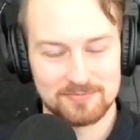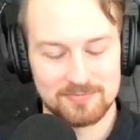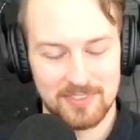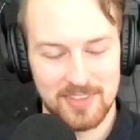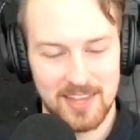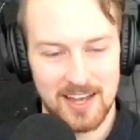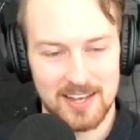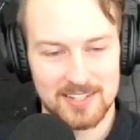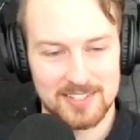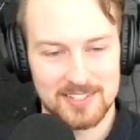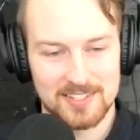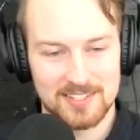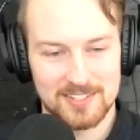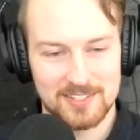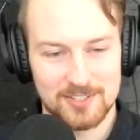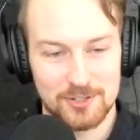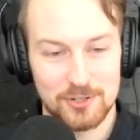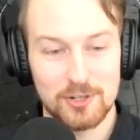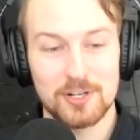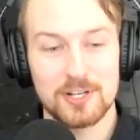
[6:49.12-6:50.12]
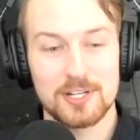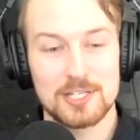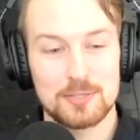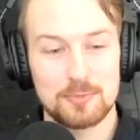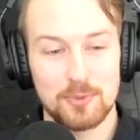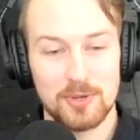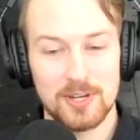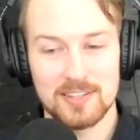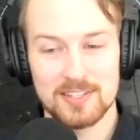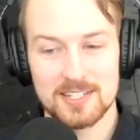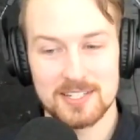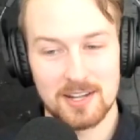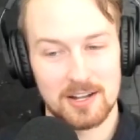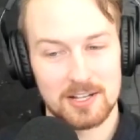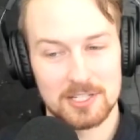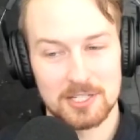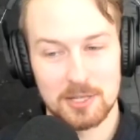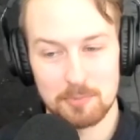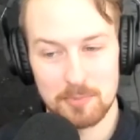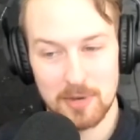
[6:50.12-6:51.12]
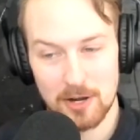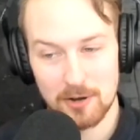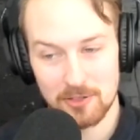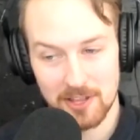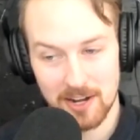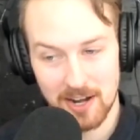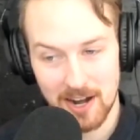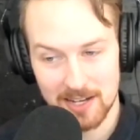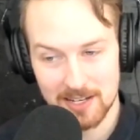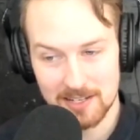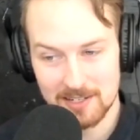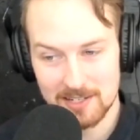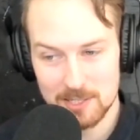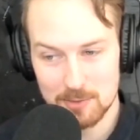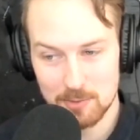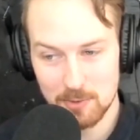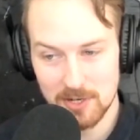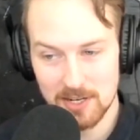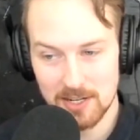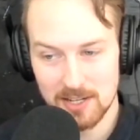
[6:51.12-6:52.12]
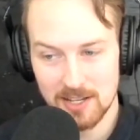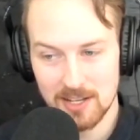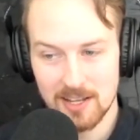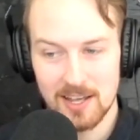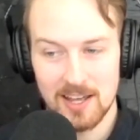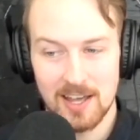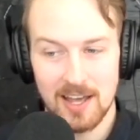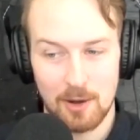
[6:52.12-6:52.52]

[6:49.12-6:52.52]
Nice. You're going to explain this concept better than I can explain it.